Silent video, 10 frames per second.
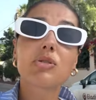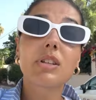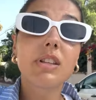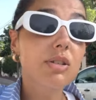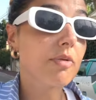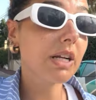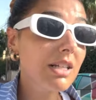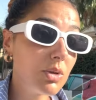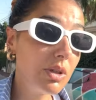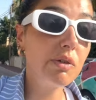this really.
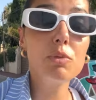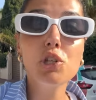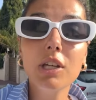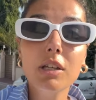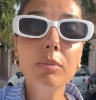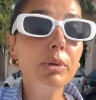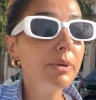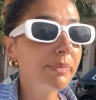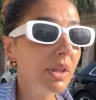It's only from Shein. But